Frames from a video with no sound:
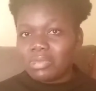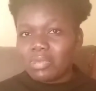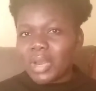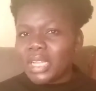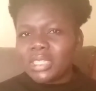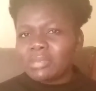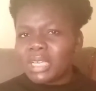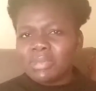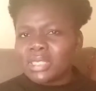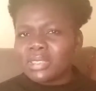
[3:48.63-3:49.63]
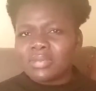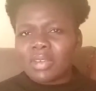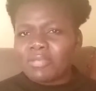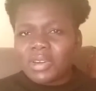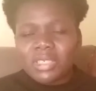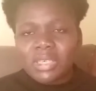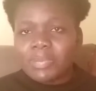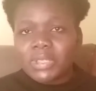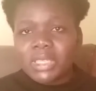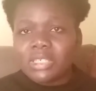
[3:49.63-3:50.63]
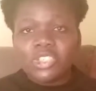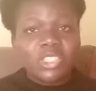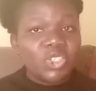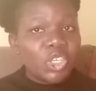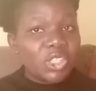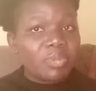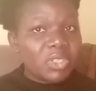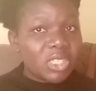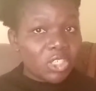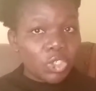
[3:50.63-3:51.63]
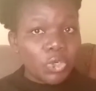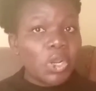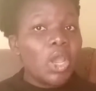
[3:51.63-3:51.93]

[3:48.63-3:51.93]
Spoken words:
Why? Sometimes it's a very simple thing. Just change the presentation.